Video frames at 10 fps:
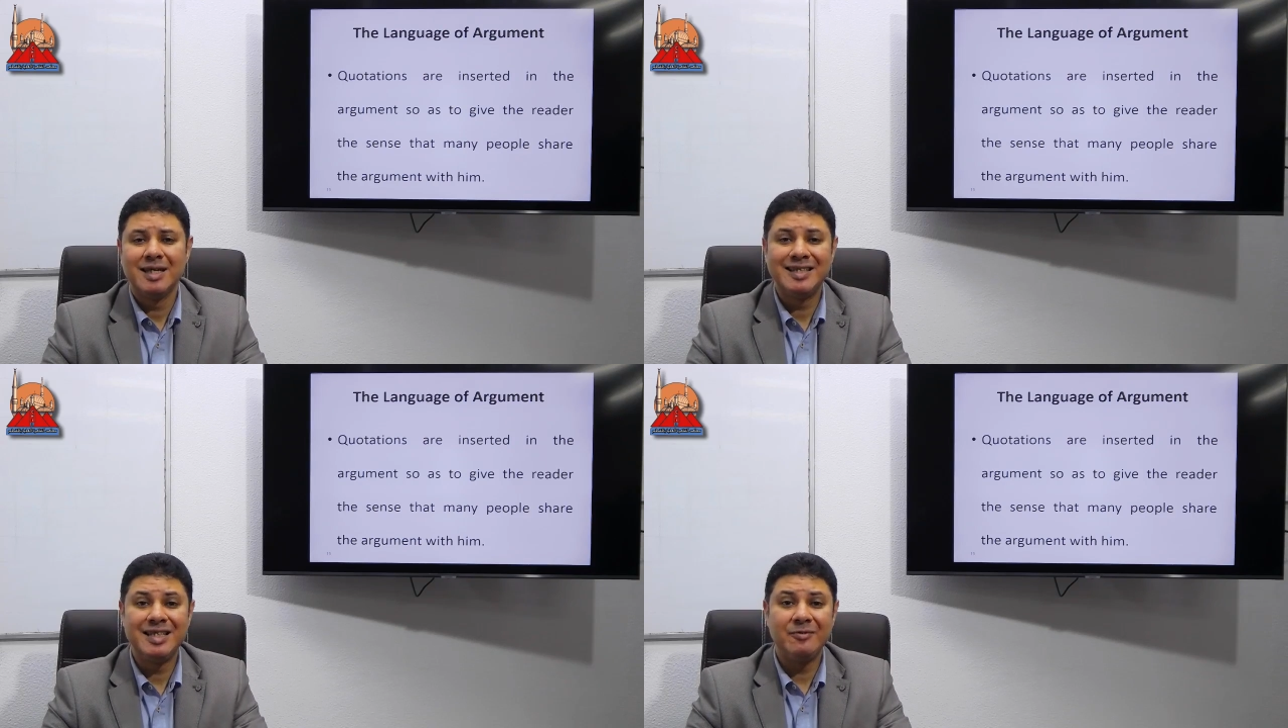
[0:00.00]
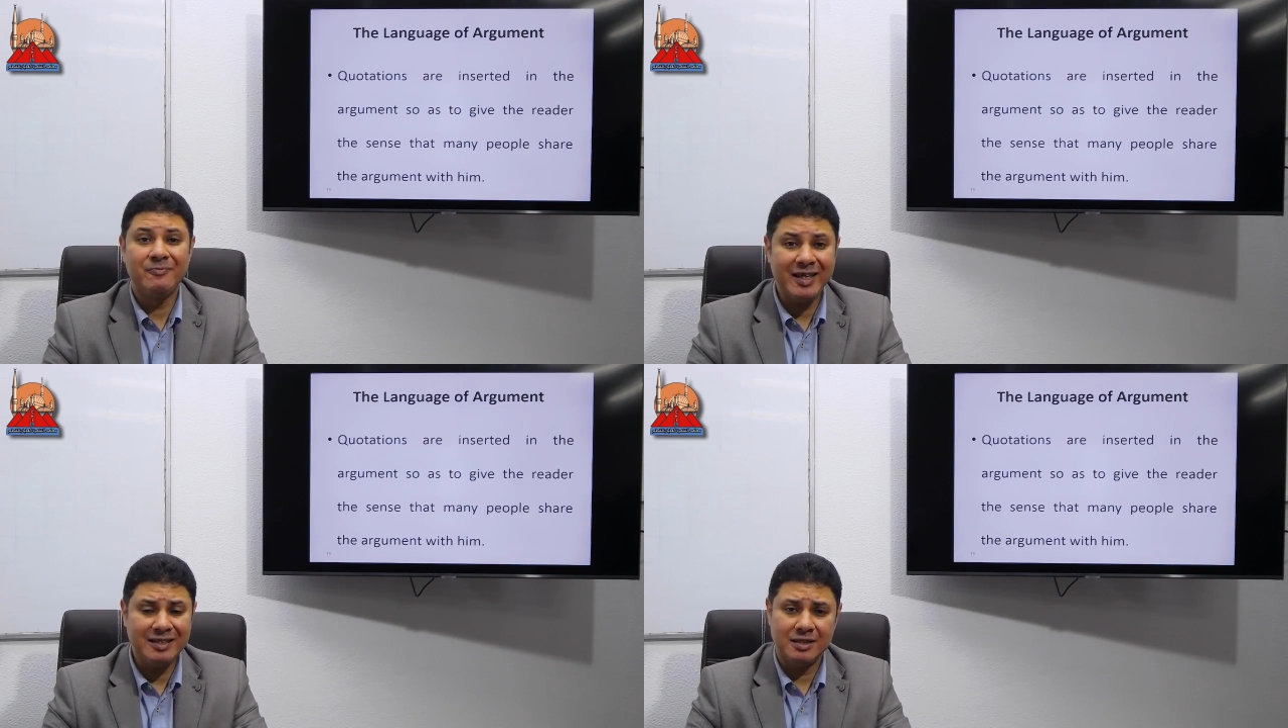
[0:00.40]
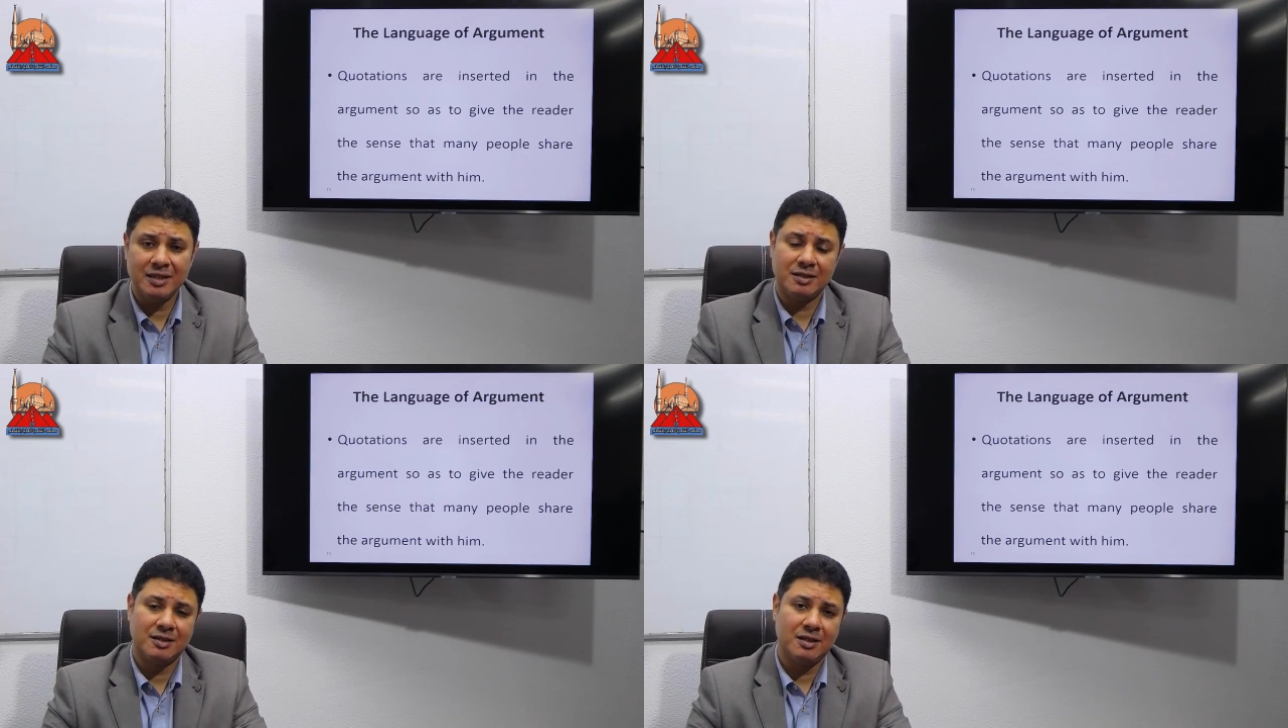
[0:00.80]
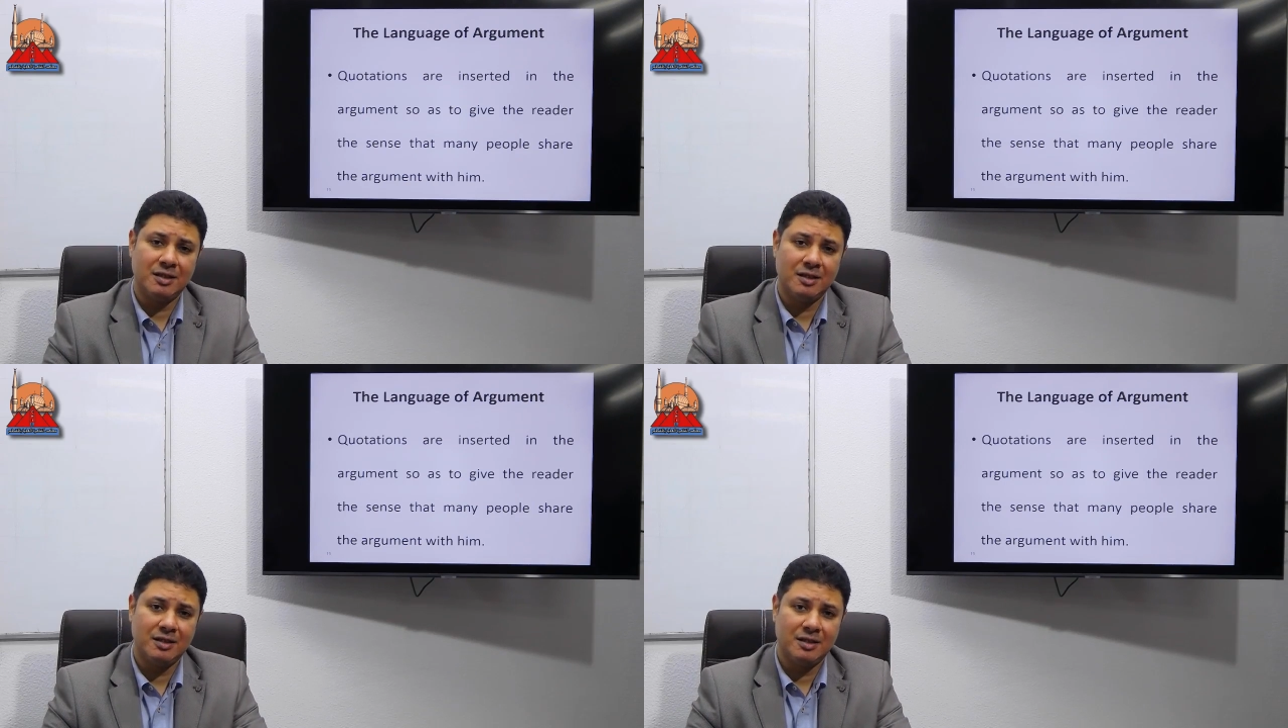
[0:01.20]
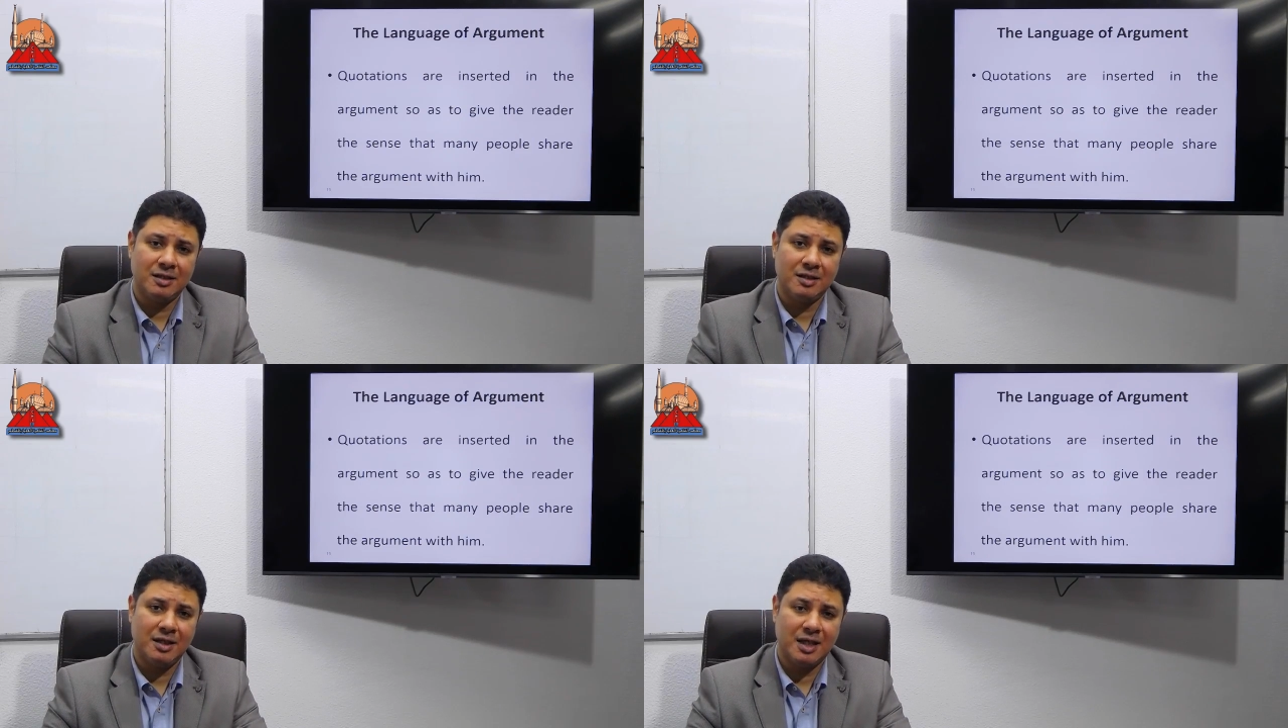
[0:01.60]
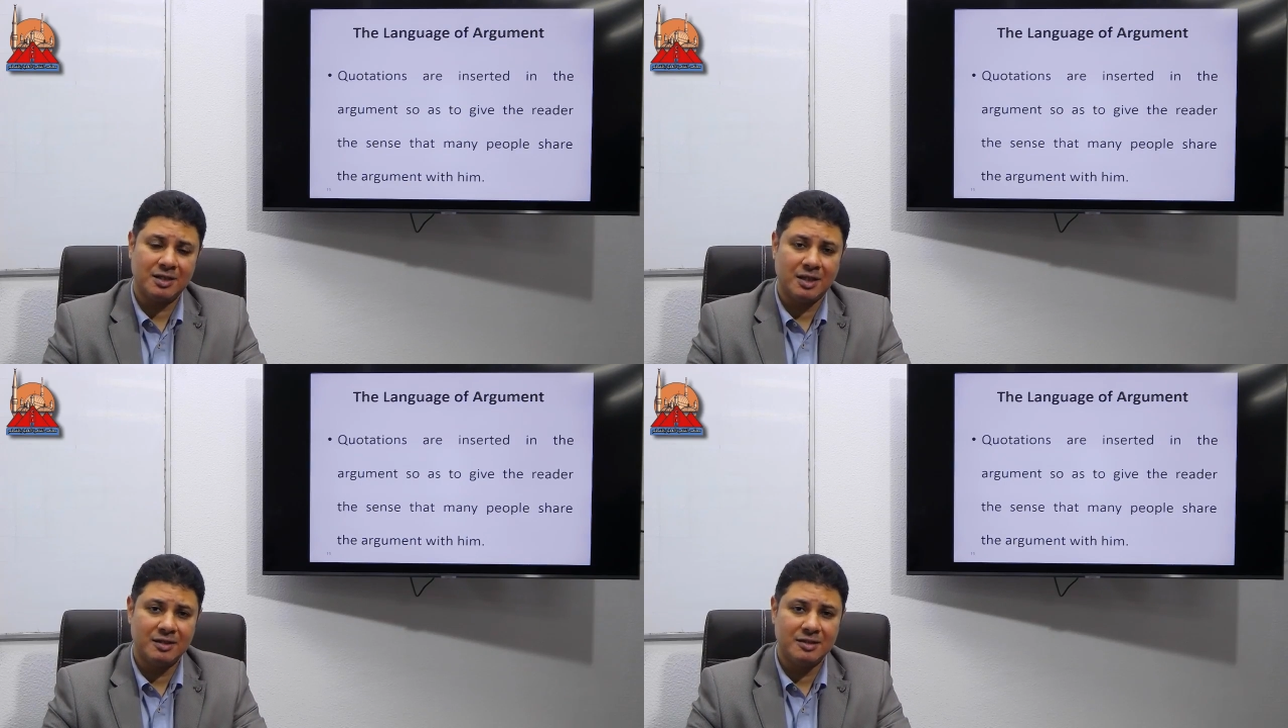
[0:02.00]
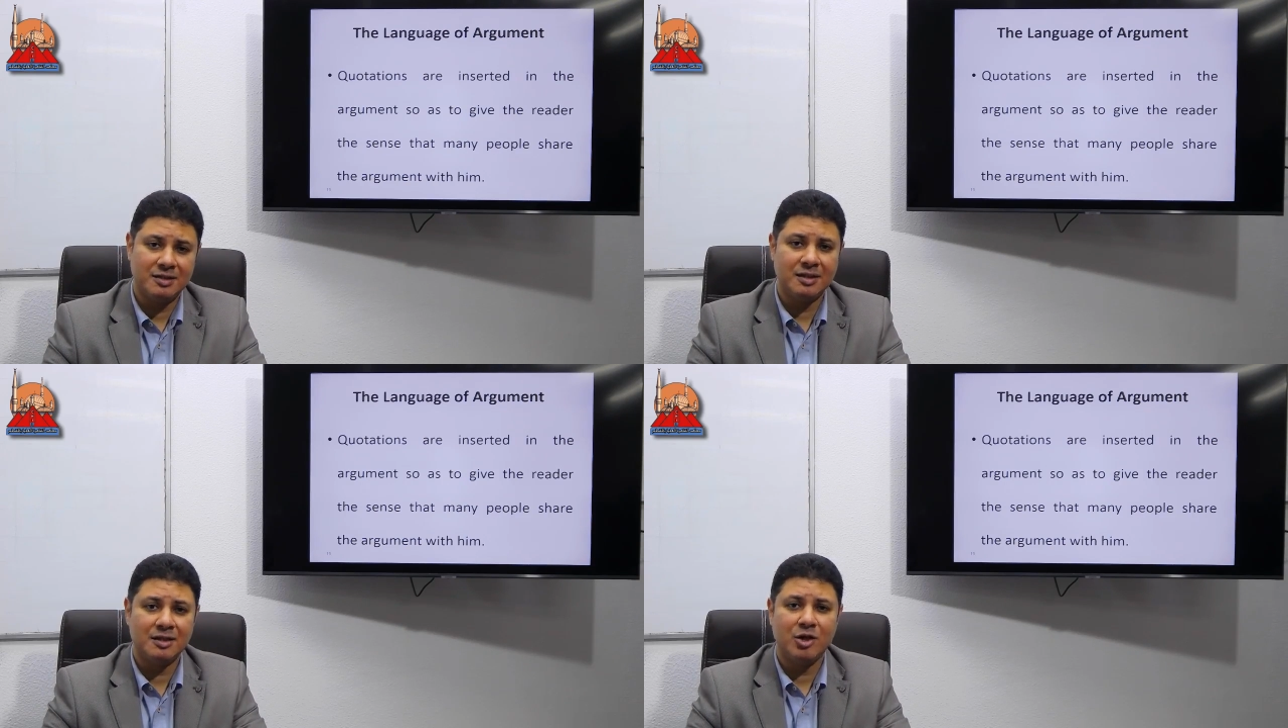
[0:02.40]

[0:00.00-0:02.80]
defending an idea